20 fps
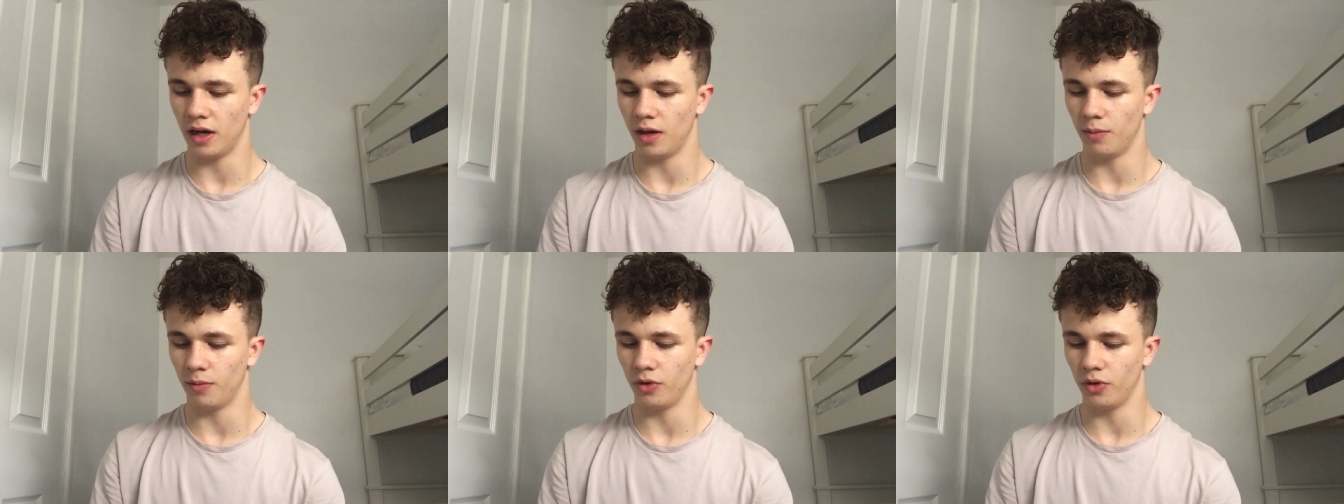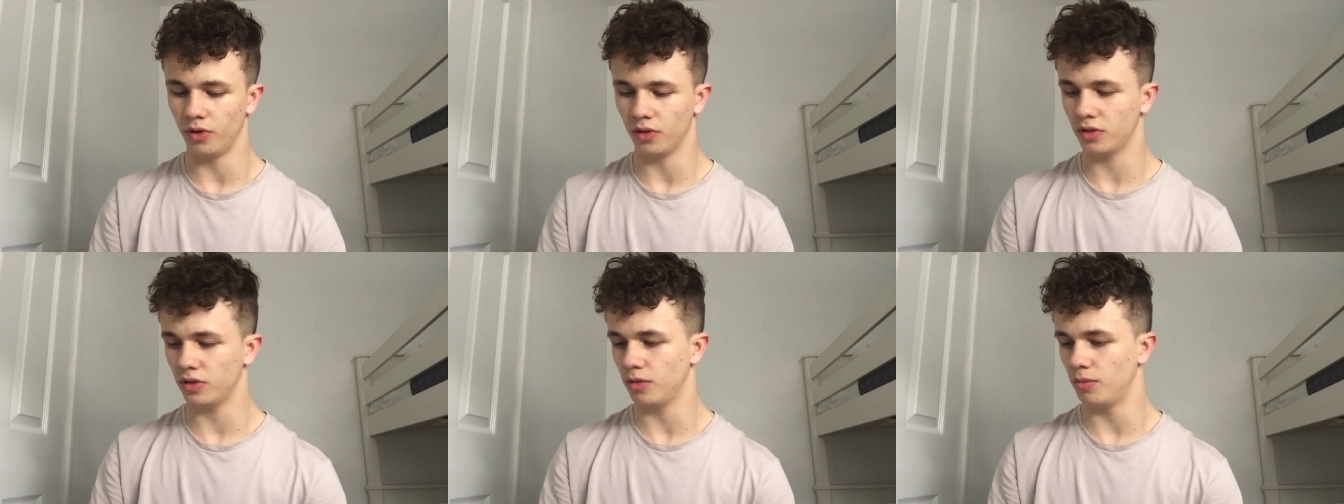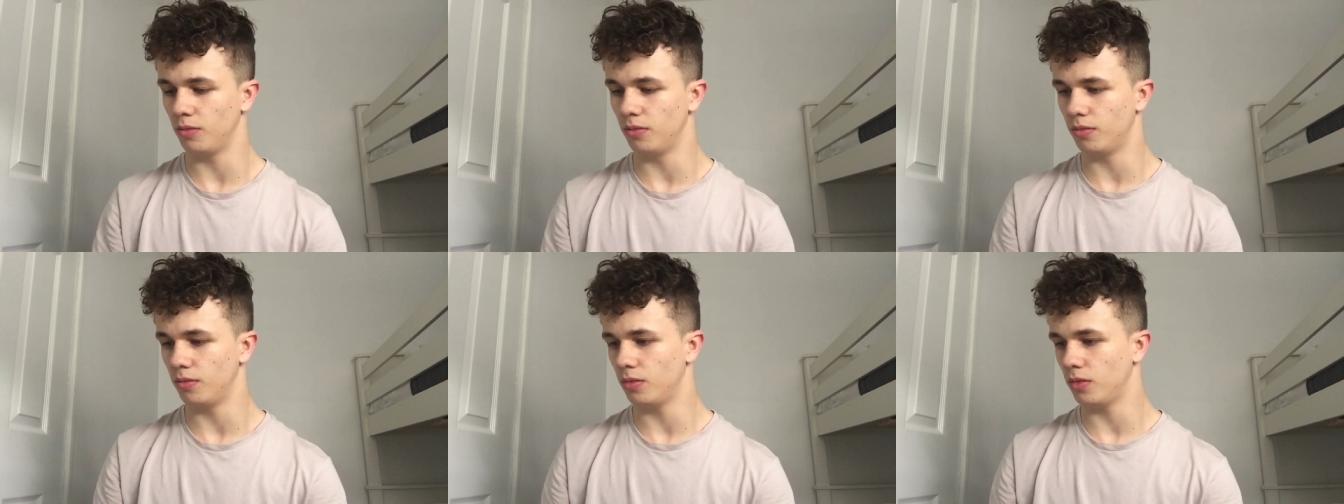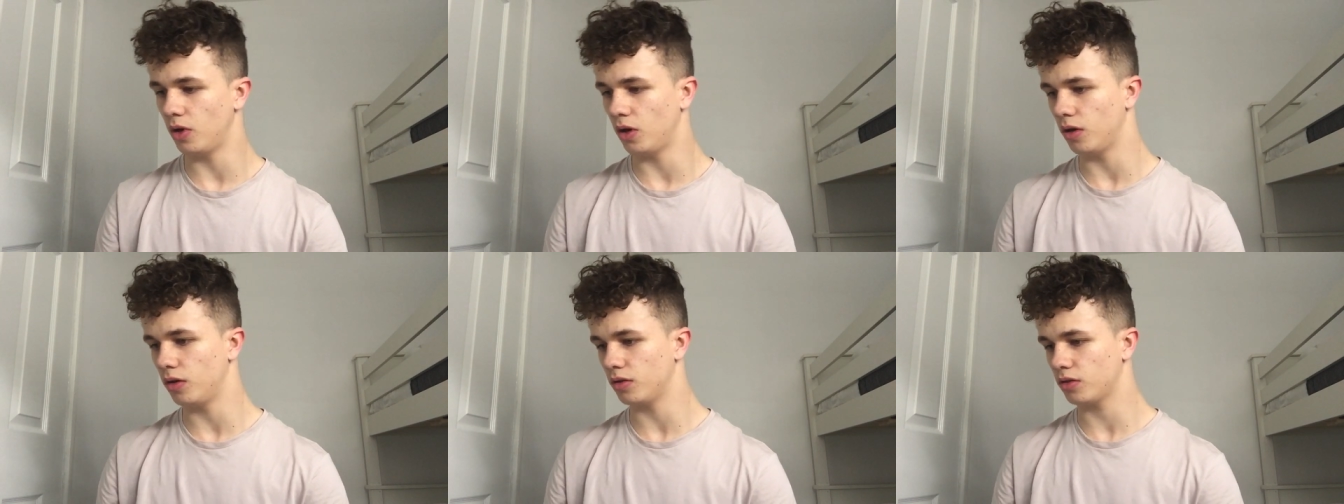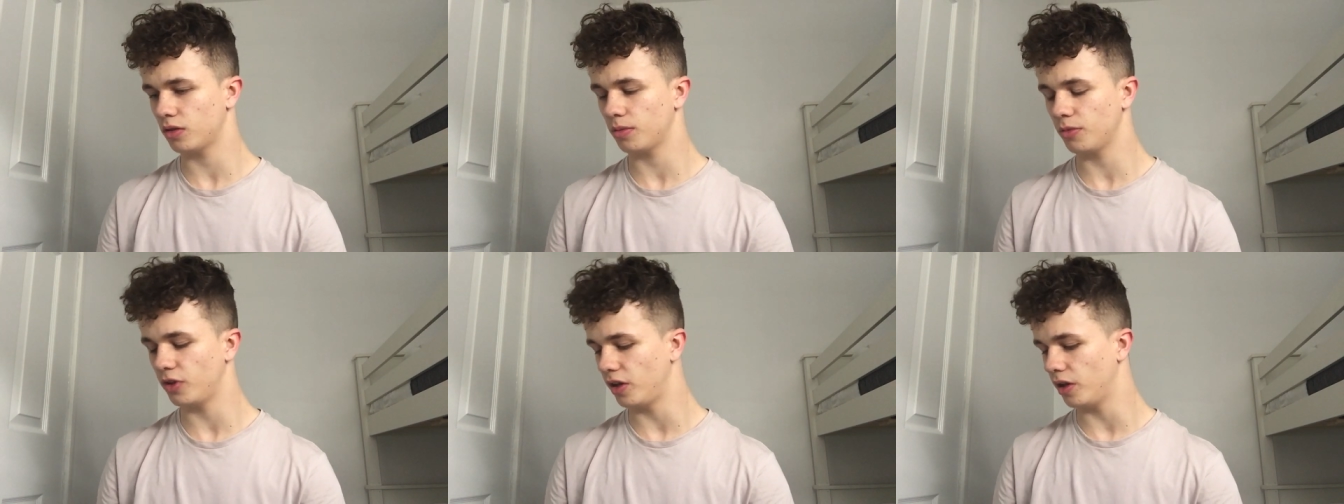out and brought some
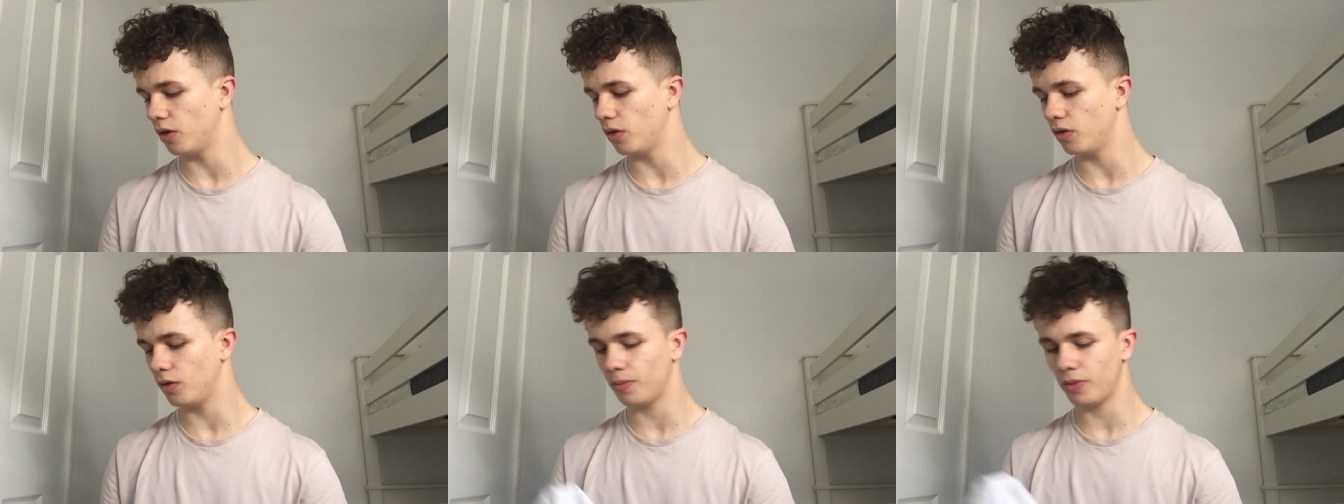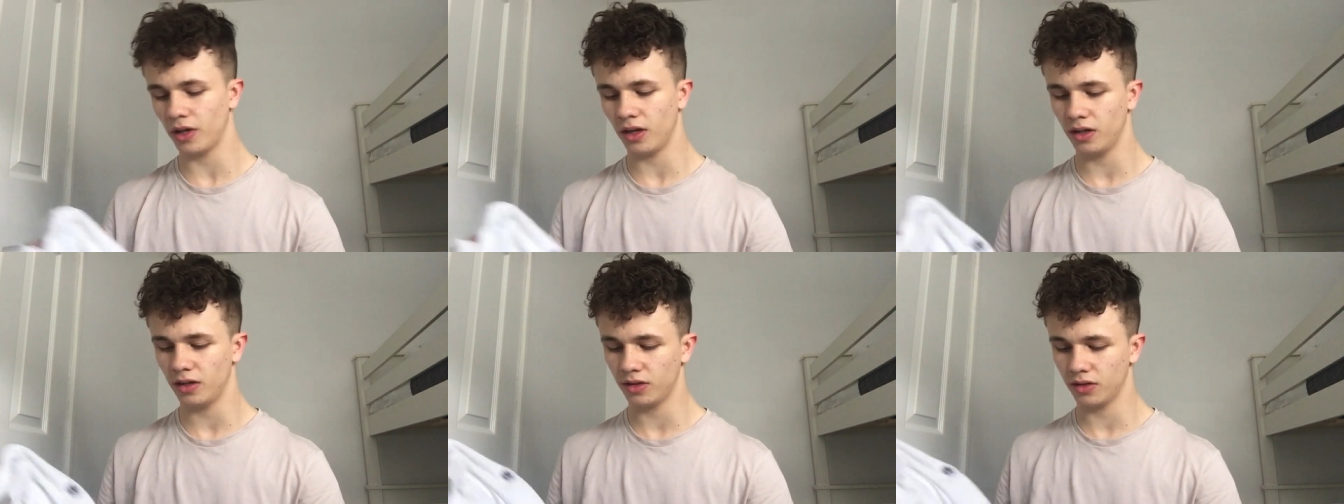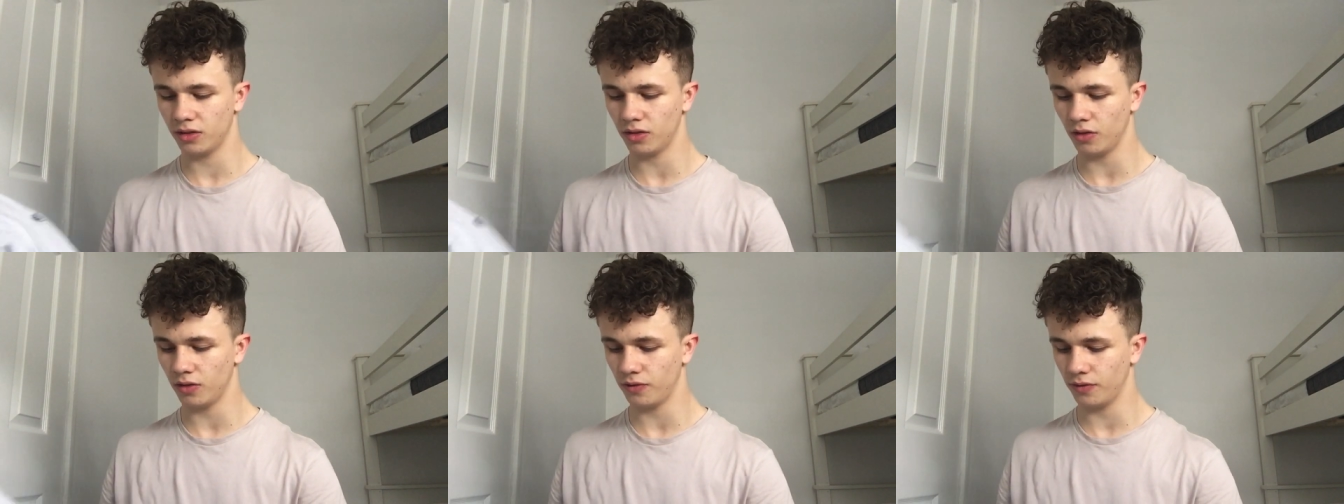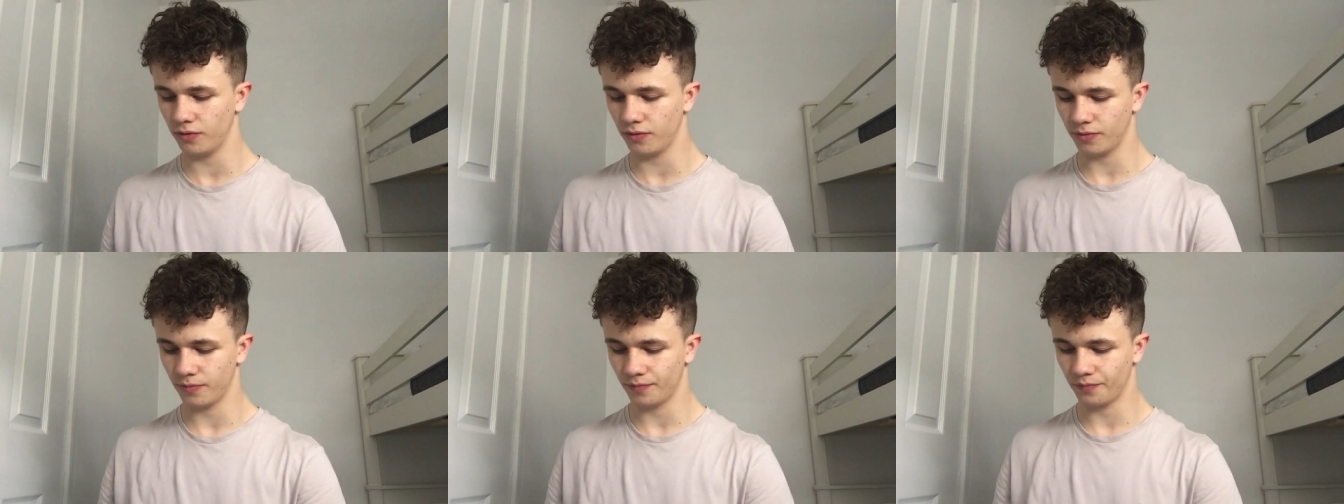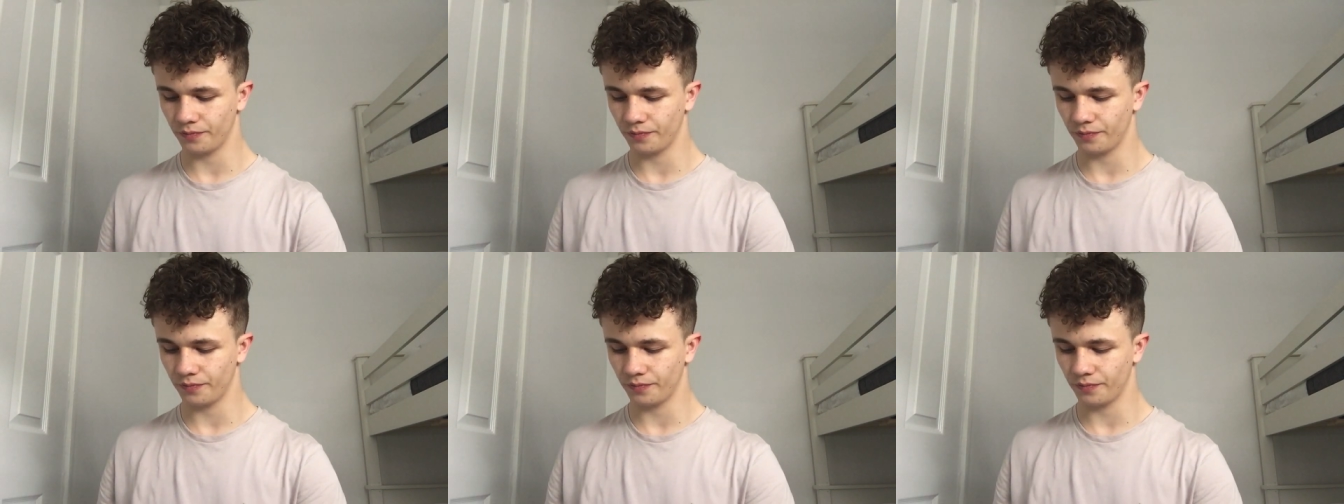some of the older Palace stuff.